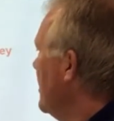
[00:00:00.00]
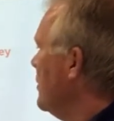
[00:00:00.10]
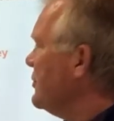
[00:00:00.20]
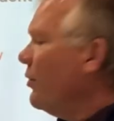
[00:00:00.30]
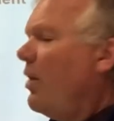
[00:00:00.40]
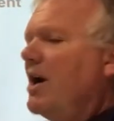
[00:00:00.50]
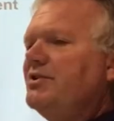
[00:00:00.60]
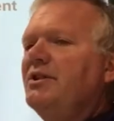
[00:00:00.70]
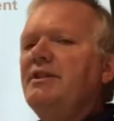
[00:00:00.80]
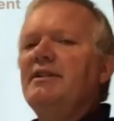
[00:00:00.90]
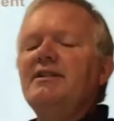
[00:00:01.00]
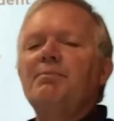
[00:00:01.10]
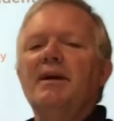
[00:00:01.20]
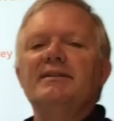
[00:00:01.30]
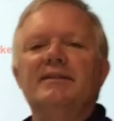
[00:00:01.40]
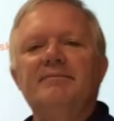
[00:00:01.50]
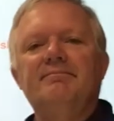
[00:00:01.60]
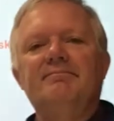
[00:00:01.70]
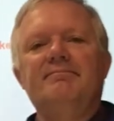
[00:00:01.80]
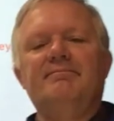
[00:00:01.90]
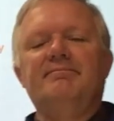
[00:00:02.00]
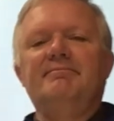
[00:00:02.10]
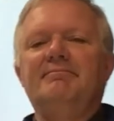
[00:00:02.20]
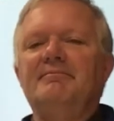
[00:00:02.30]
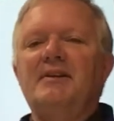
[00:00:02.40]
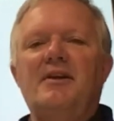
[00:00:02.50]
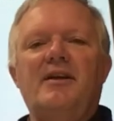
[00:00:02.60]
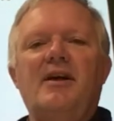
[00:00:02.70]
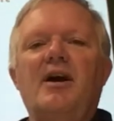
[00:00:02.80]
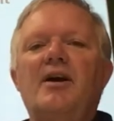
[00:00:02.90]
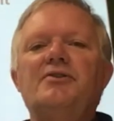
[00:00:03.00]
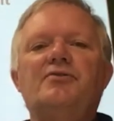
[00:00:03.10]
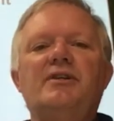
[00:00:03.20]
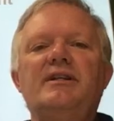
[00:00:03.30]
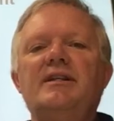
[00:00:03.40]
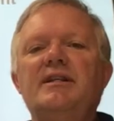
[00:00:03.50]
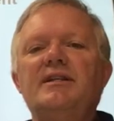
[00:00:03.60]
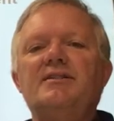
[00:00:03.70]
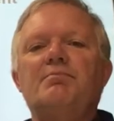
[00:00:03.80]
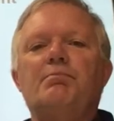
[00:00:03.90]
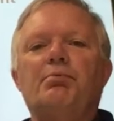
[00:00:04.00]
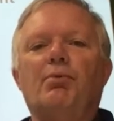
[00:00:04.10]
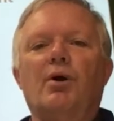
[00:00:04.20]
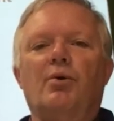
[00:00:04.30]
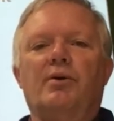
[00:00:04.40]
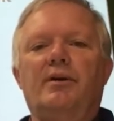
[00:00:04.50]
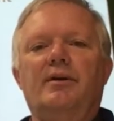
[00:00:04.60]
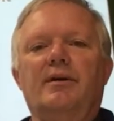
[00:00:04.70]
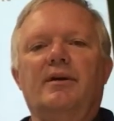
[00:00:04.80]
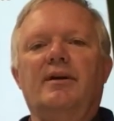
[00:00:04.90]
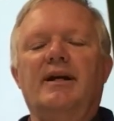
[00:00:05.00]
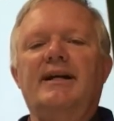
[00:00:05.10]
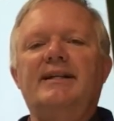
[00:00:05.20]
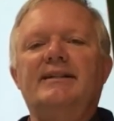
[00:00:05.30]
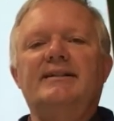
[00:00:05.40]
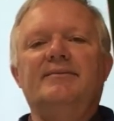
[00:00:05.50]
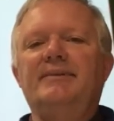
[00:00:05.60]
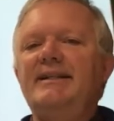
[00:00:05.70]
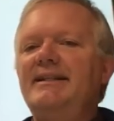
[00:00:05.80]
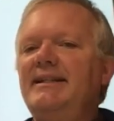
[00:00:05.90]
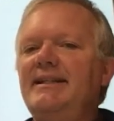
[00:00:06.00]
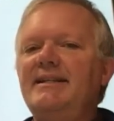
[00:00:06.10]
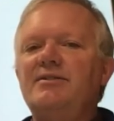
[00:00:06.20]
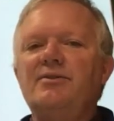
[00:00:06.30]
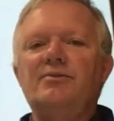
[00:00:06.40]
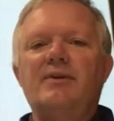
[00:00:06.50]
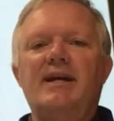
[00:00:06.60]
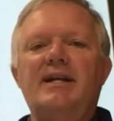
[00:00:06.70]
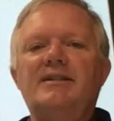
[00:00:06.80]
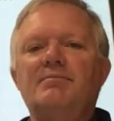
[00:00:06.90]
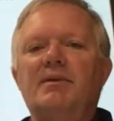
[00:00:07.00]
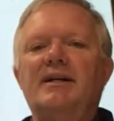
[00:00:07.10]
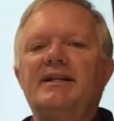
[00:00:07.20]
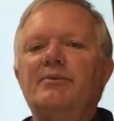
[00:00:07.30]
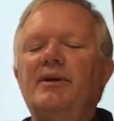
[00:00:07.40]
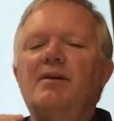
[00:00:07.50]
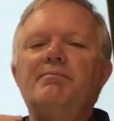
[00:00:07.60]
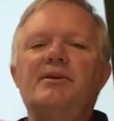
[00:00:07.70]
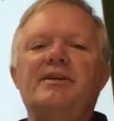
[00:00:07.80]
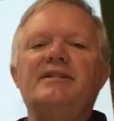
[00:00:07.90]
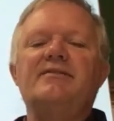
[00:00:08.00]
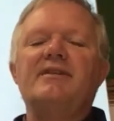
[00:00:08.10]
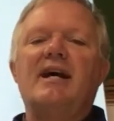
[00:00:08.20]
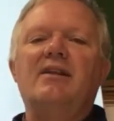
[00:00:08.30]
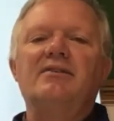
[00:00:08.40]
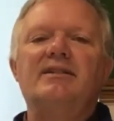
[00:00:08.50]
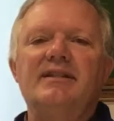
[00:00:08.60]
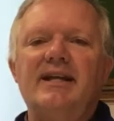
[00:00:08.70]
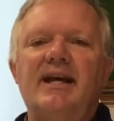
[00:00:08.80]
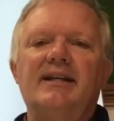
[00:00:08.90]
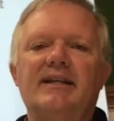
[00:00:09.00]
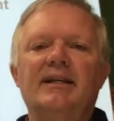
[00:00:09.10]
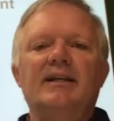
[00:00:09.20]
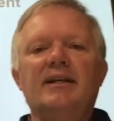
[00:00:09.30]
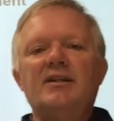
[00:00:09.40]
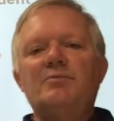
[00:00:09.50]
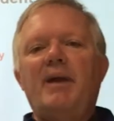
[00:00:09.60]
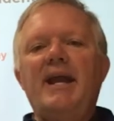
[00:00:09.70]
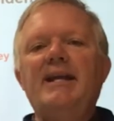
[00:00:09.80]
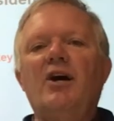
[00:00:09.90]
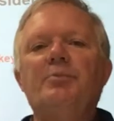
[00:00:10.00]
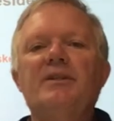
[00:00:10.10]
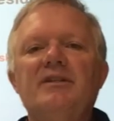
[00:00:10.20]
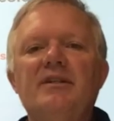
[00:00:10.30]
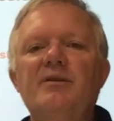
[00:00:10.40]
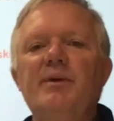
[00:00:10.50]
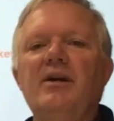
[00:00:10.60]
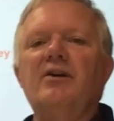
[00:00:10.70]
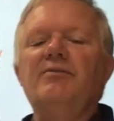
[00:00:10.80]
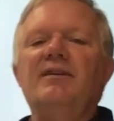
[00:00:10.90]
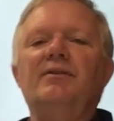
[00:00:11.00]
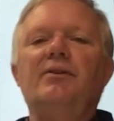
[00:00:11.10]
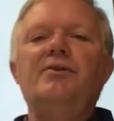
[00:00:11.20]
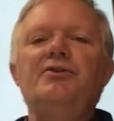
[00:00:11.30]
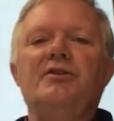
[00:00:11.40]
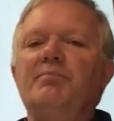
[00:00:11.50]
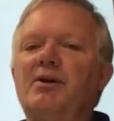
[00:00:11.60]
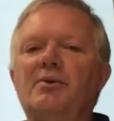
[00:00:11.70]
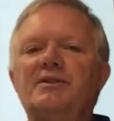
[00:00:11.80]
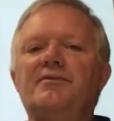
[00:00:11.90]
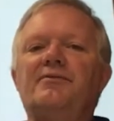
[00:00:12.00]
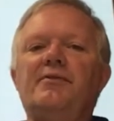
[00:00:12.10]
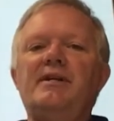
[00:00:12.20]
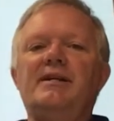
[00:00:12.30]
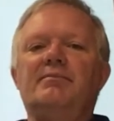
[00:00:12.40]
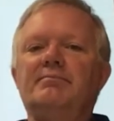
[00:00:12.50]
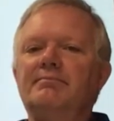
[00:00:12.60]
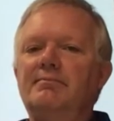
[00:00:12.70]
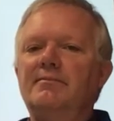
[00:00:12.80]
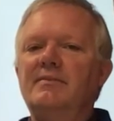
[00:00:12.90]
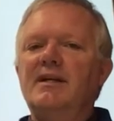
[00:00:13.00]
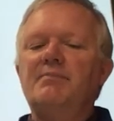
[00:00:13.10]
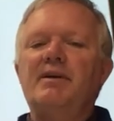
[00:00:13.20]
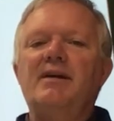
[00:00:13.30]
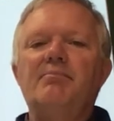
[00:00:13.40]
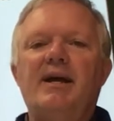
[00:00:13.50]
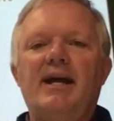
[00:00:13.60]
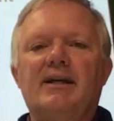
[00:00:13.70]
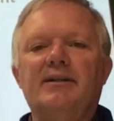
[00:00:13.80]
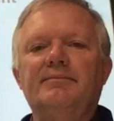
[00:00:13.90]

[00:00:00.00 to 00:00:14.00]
So Washington is president. Country is broke, all right? We need to raise money. We are millions of dollars in debt. Spain helped us in the American Revolution, but it wasn't free. We had to pay them back.